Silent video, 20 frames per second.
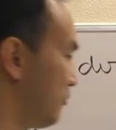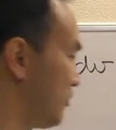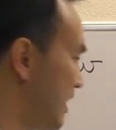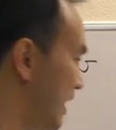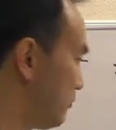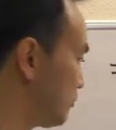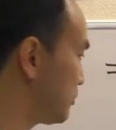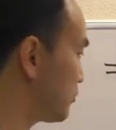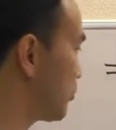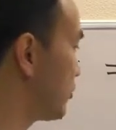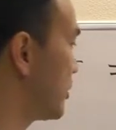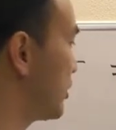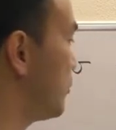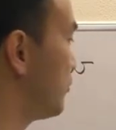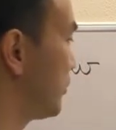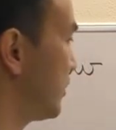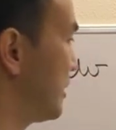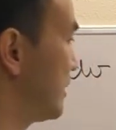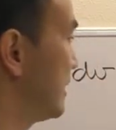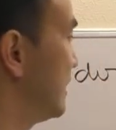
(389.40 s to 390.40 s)
have to
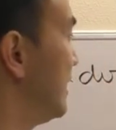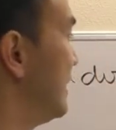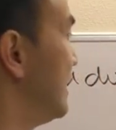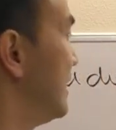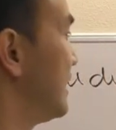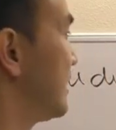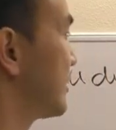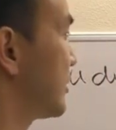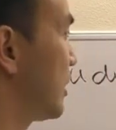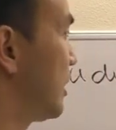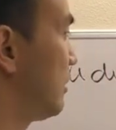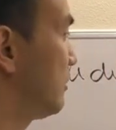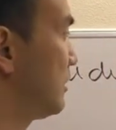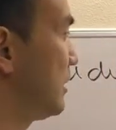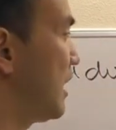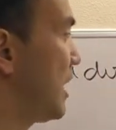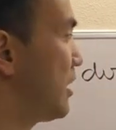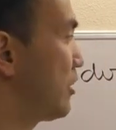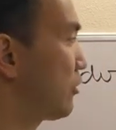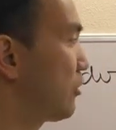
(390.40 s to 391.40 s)
produce here. So the
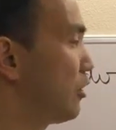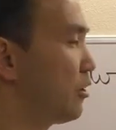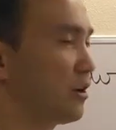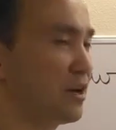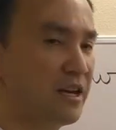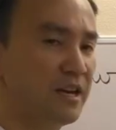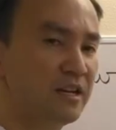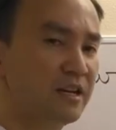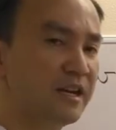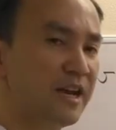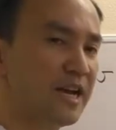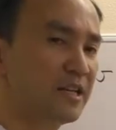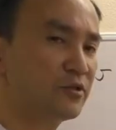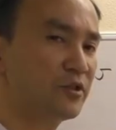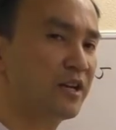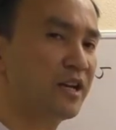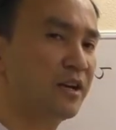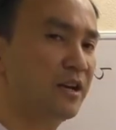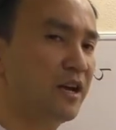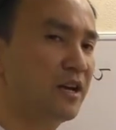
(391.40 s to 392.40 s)
integral here, the extra
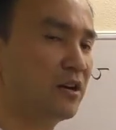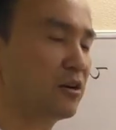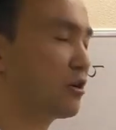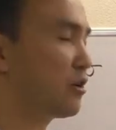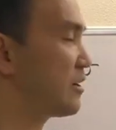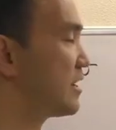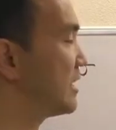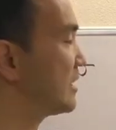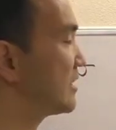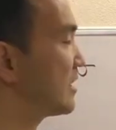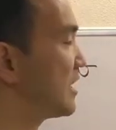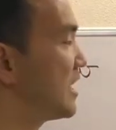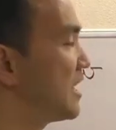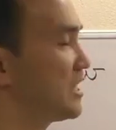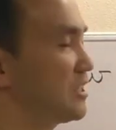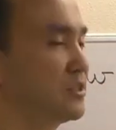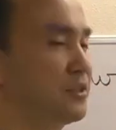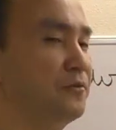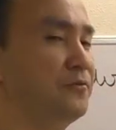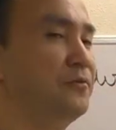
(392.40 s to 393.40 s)
integral here
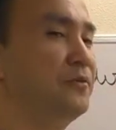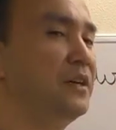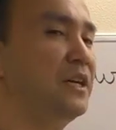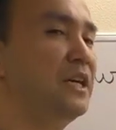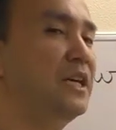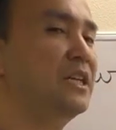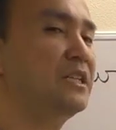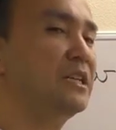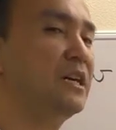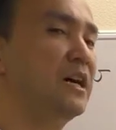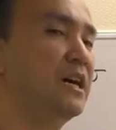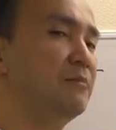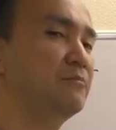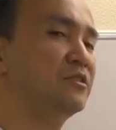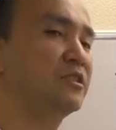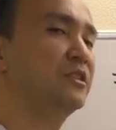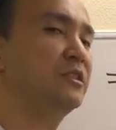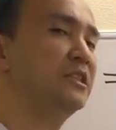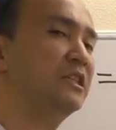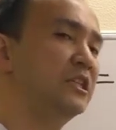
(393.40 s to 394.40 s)
says v times
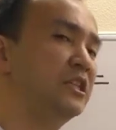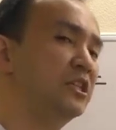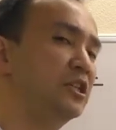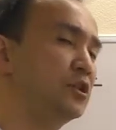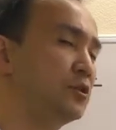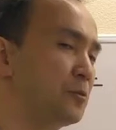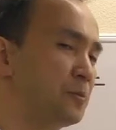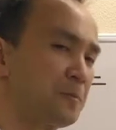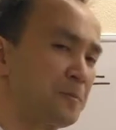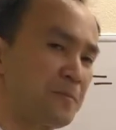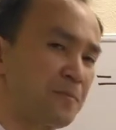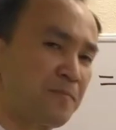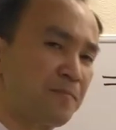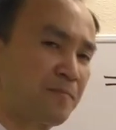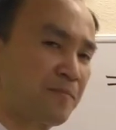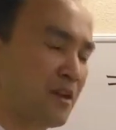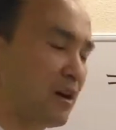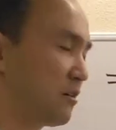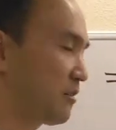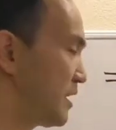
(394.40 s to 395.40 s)
du.
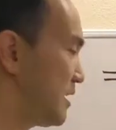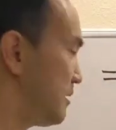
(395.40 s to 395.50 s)
Okay,